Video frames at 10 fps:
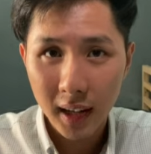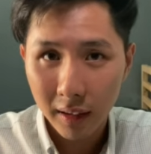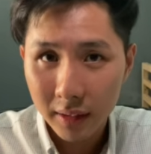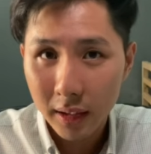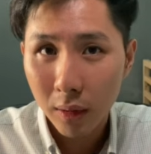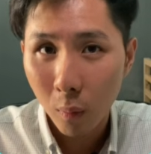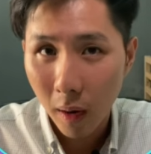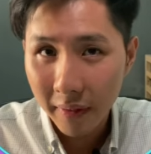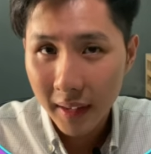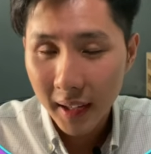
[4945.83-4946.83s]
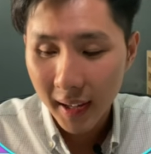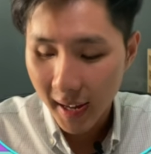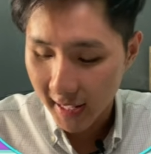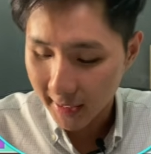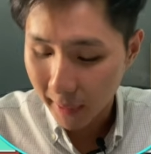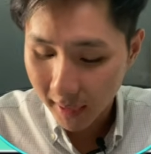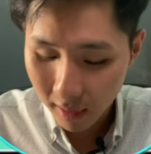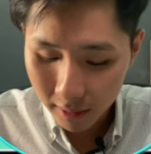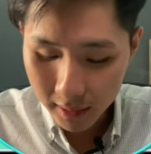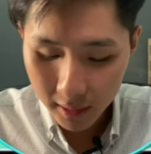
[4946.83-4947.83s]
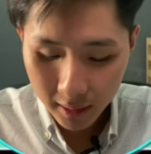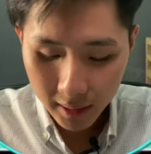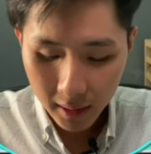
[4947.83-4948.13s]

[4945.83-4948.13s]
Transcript: counter1 as my counter,